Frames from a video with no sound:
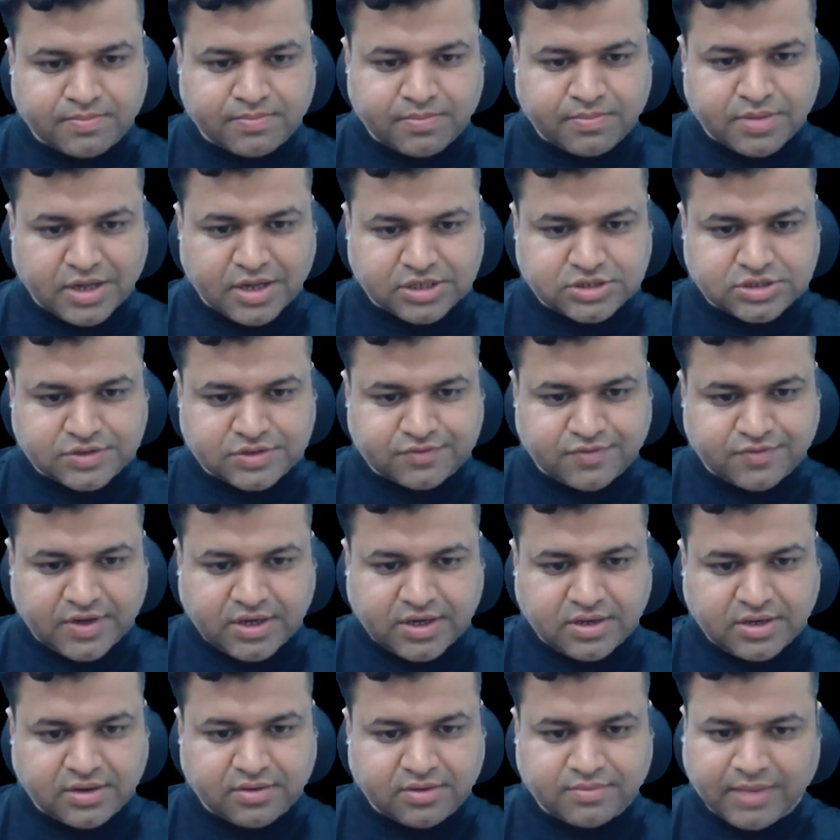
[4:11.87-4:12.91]
plus
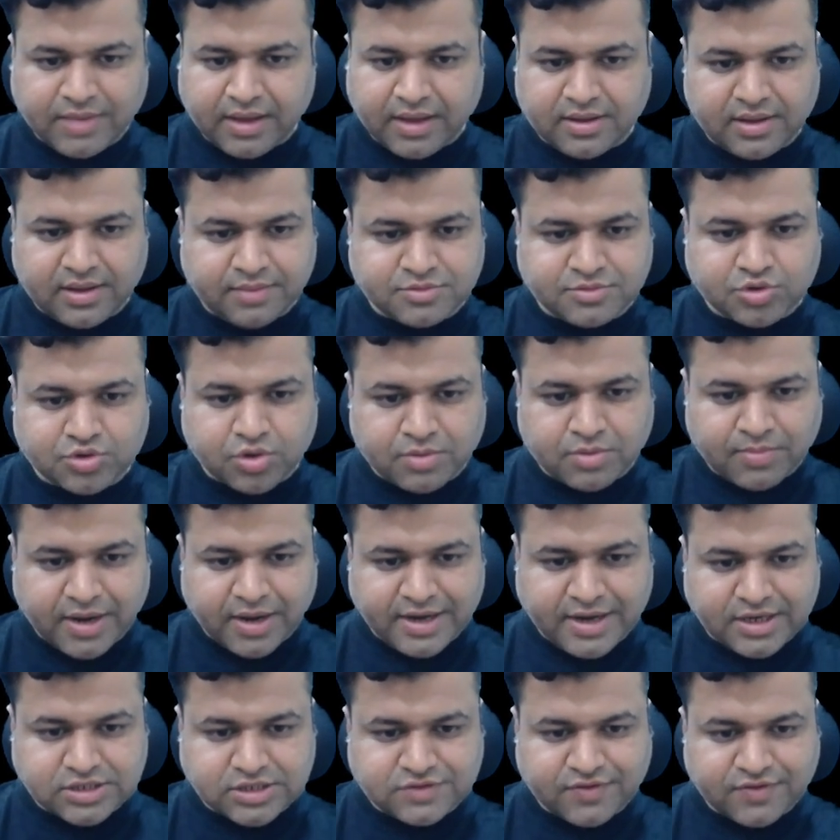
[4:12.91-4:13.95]
1, m square
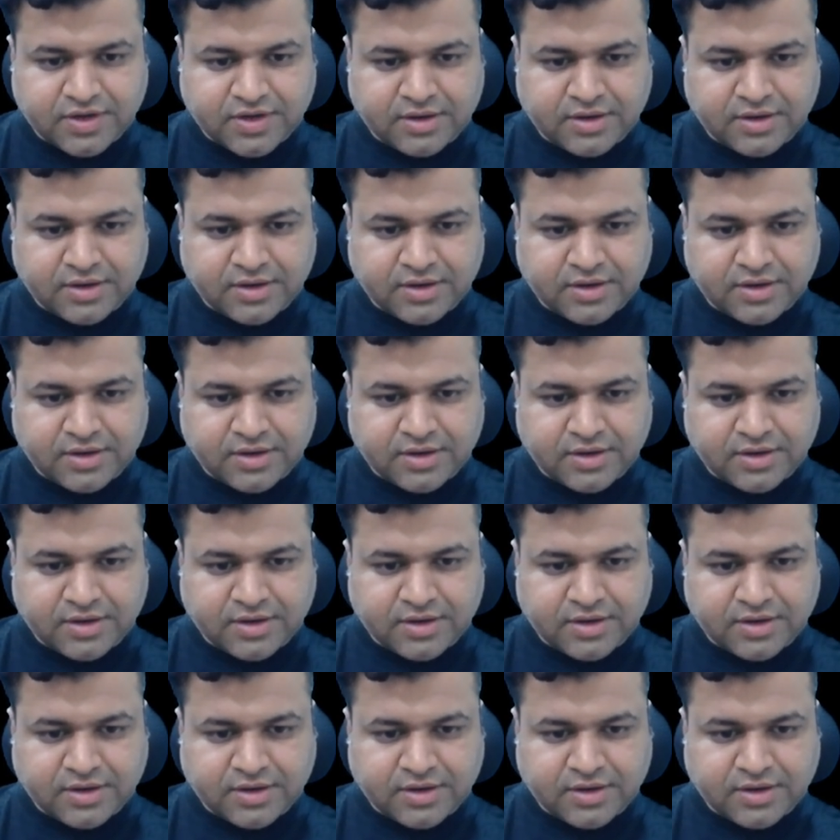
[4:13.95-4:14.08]
minus